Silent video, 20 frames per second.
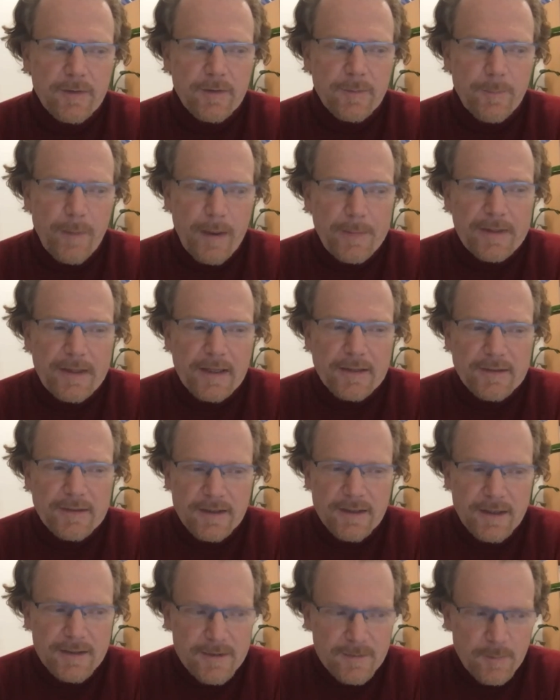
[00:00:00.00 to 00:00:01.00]
maybe
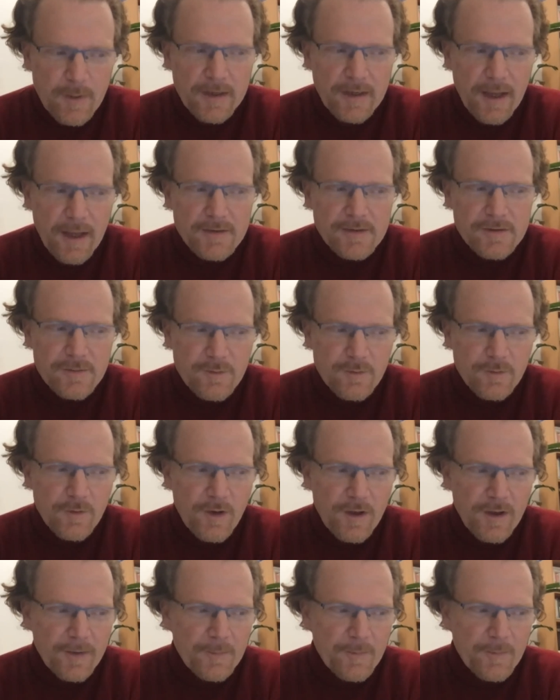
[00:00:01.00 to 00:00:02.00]
that's my last
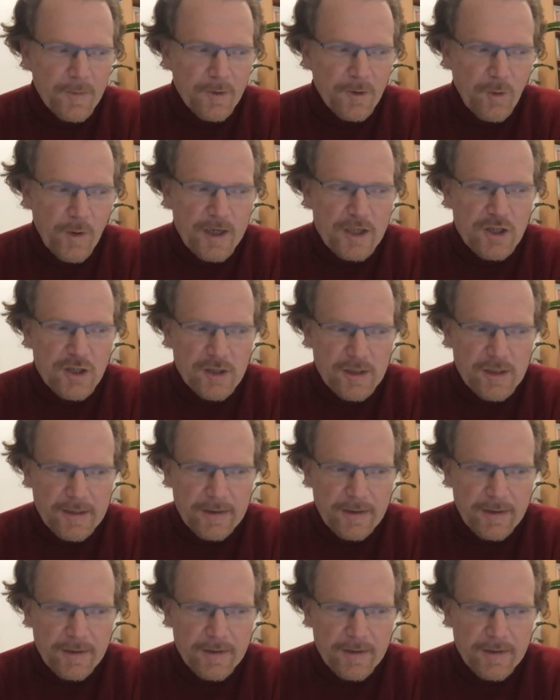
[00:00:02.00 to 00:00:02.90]
question.